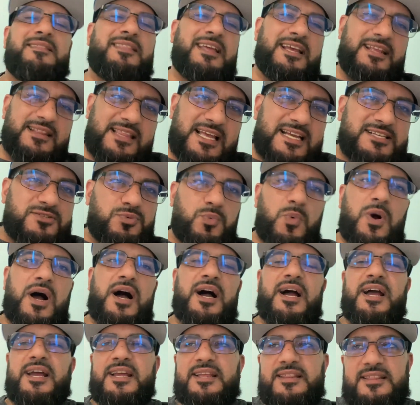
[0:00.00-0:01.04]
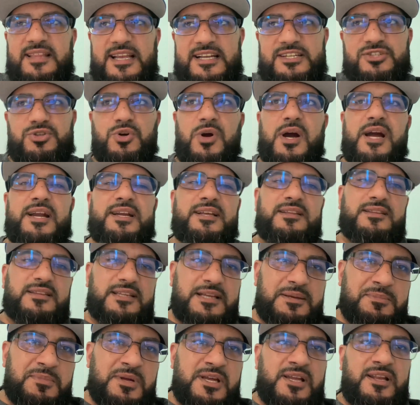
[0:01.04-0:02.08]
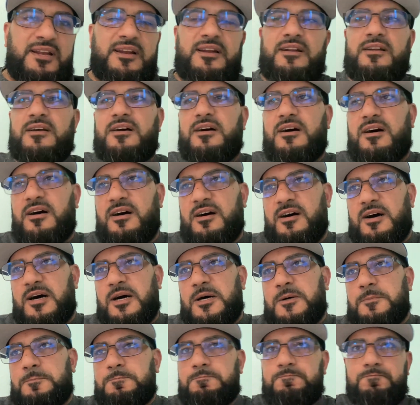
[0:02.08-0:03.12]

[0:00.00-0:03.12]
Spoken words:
That's why they try to limit, that's